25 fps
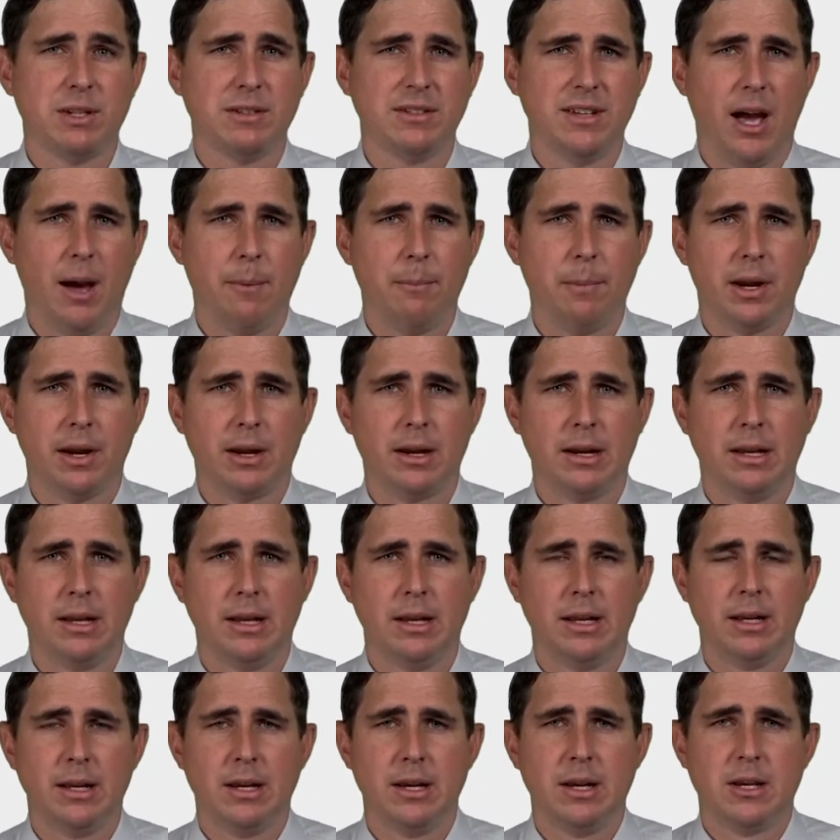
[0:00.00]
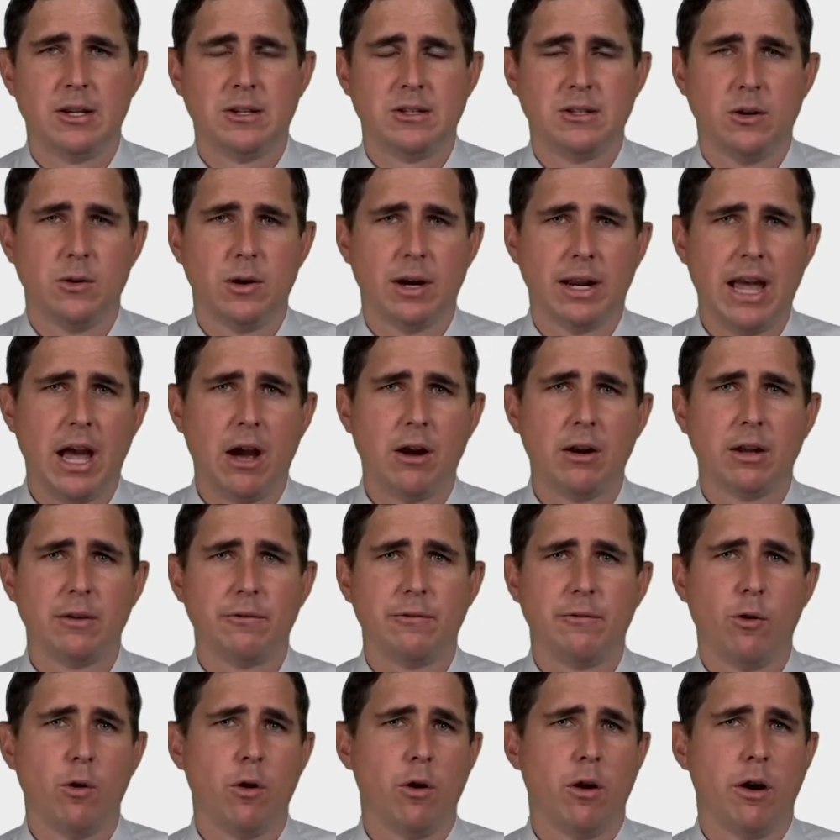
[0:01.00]
topic. So accounting
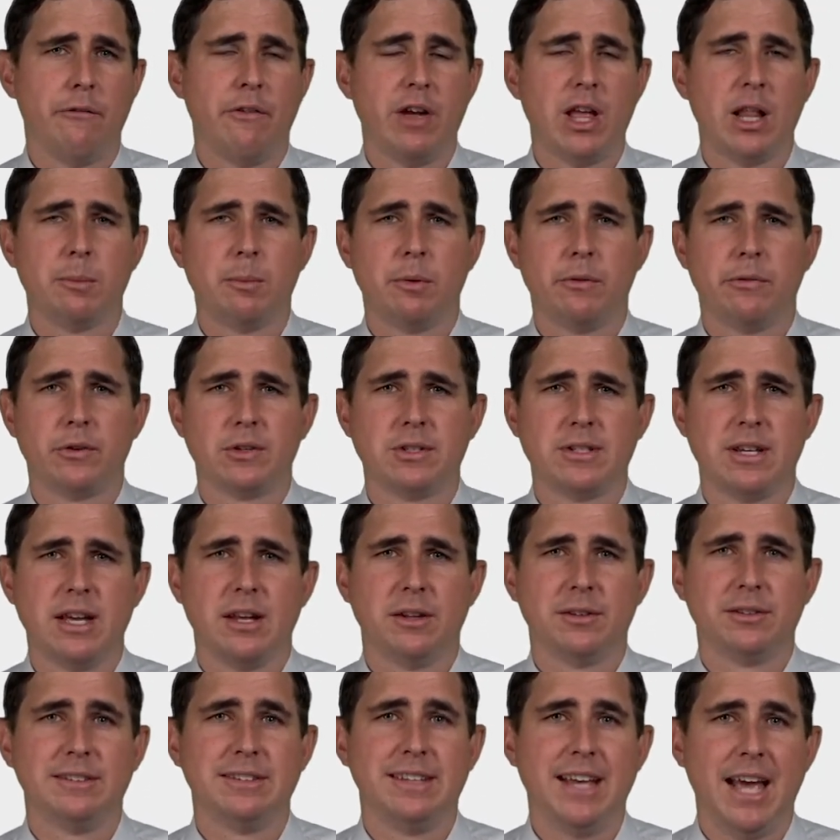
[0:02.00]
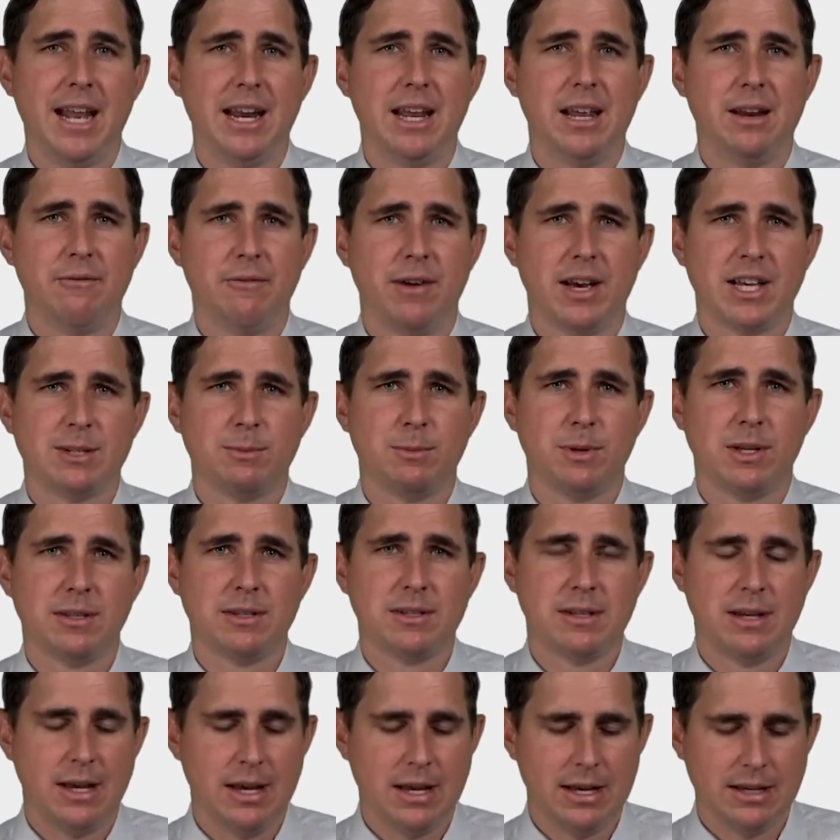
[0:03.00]
for available for sale debt investments,
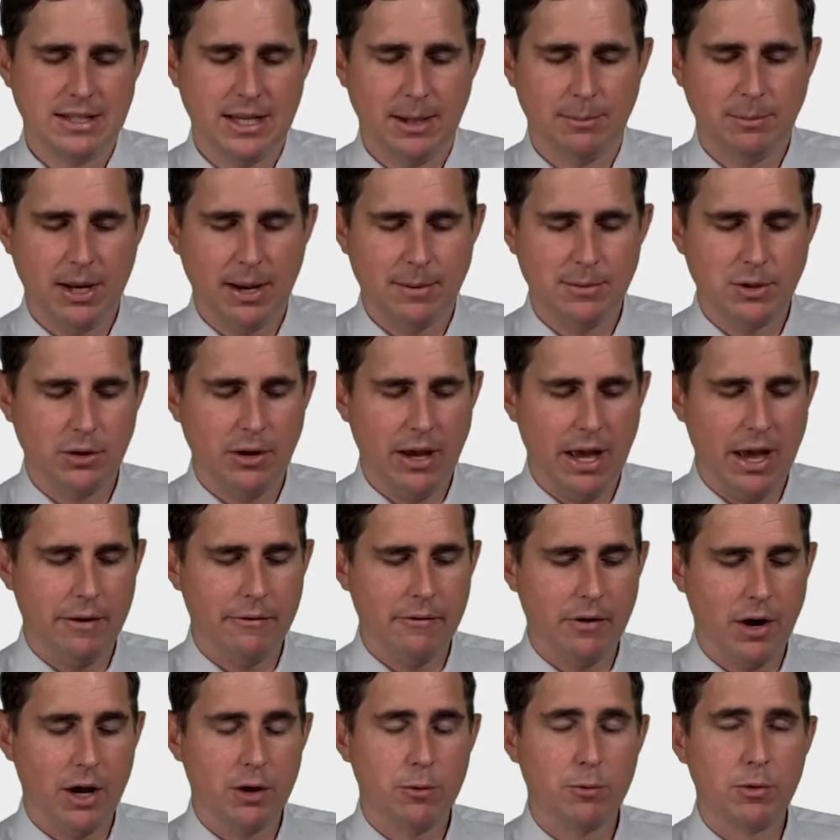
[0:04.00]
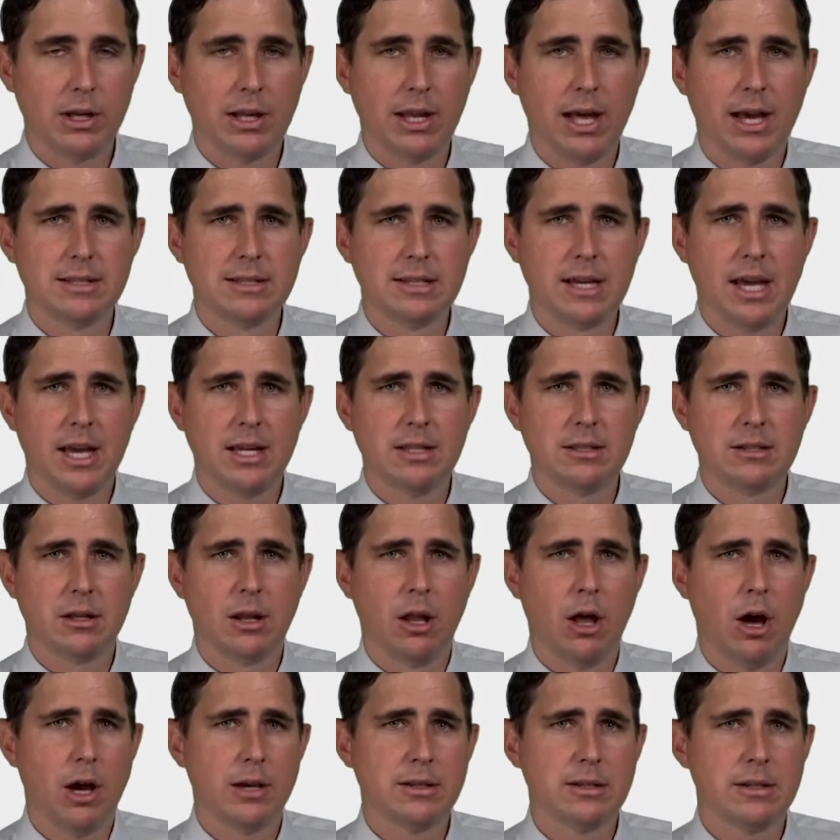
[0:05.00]
sometimes you'll have unrealized gains and
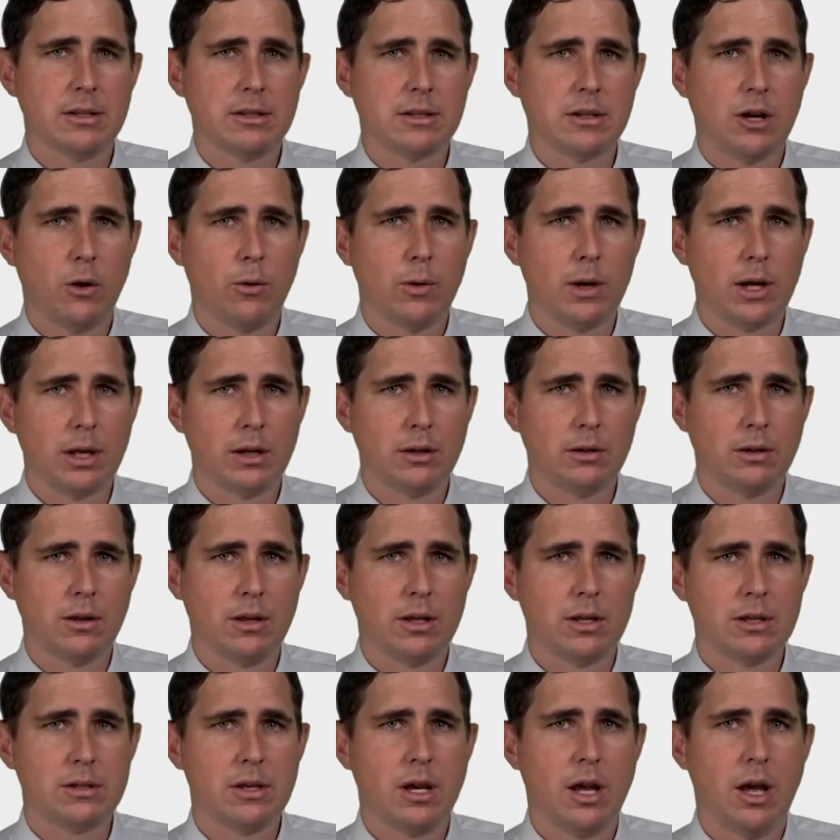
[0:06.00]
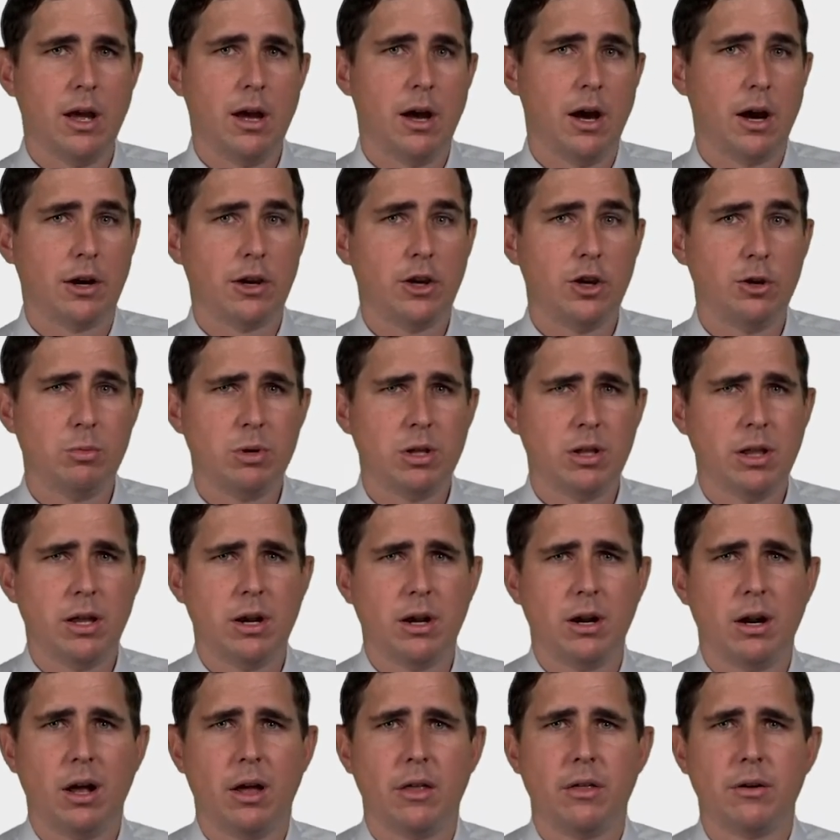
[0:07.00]
losses going into this
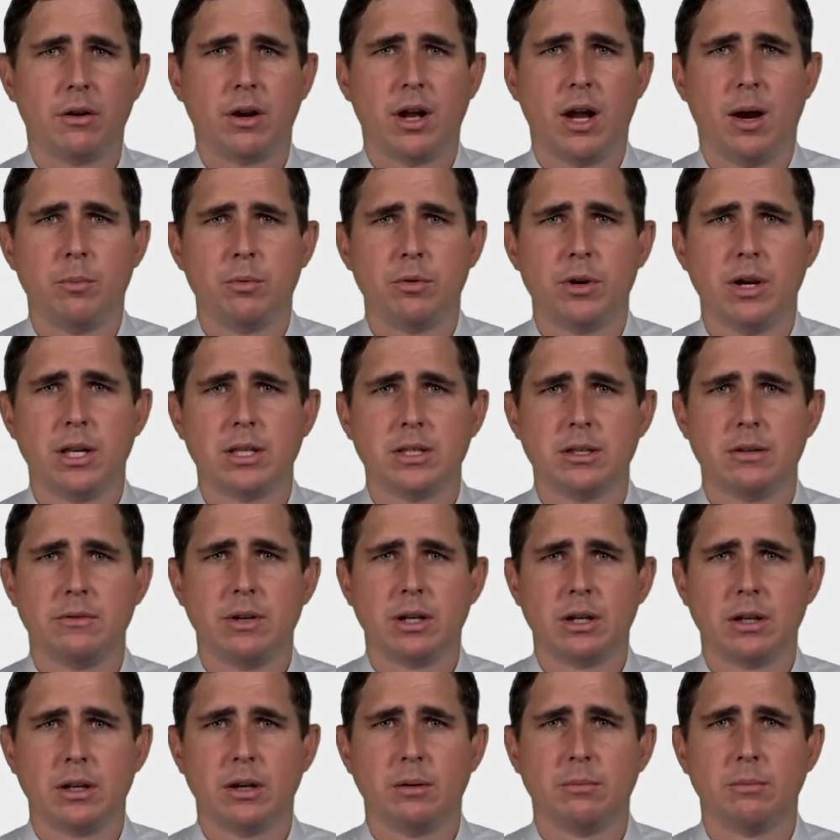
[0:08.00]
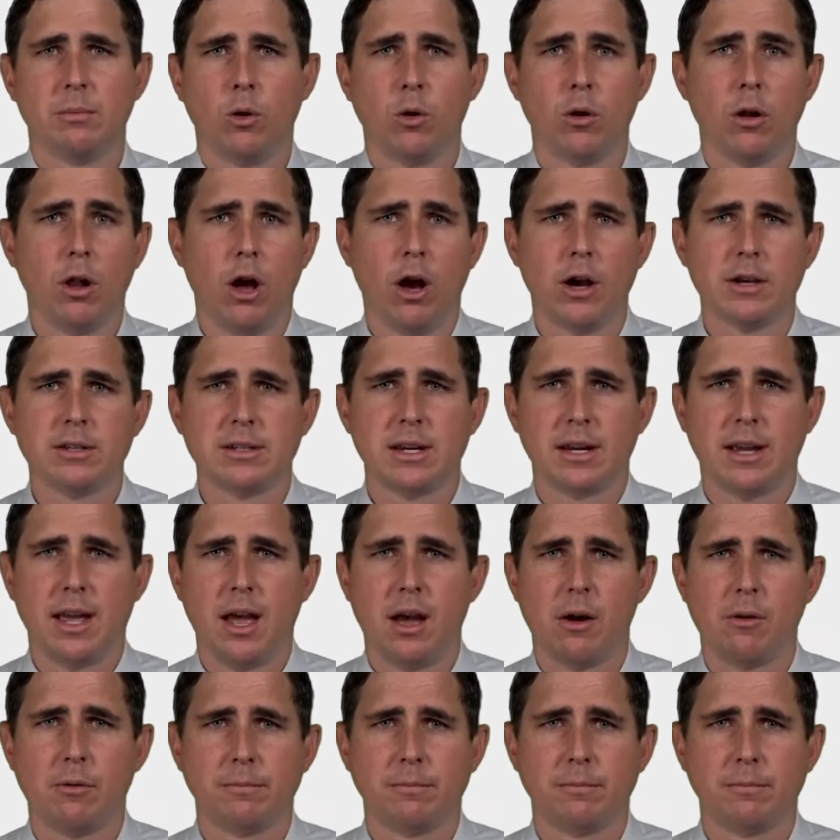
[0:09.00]
accumulated other comprehensive income or loss account.